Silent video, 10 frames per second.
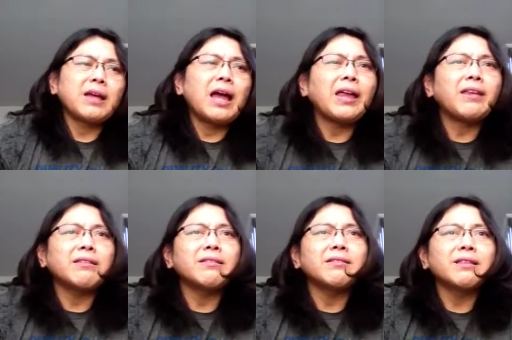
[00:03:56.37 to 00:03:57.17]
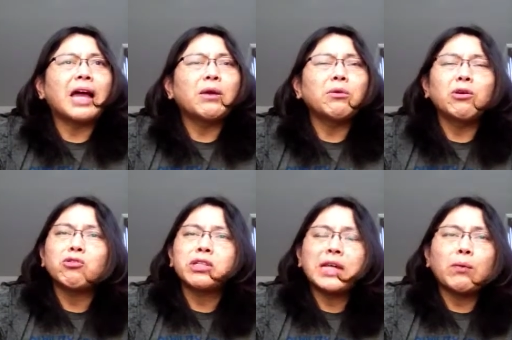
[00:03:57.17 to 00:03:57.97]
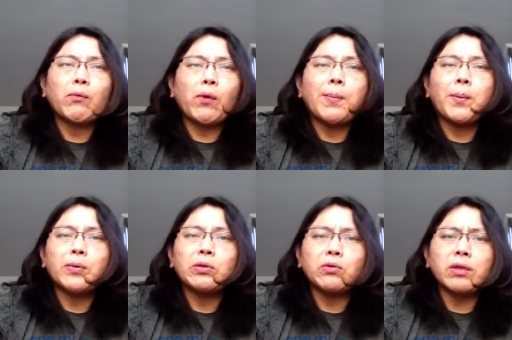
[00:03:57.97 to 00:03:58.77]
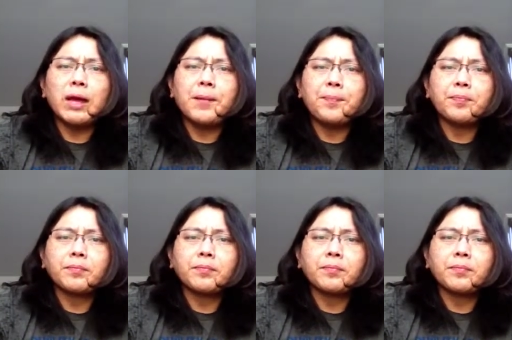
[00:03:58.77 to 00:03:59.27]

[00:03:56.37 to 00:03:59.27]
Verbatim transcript: I, I don't understand why people do that.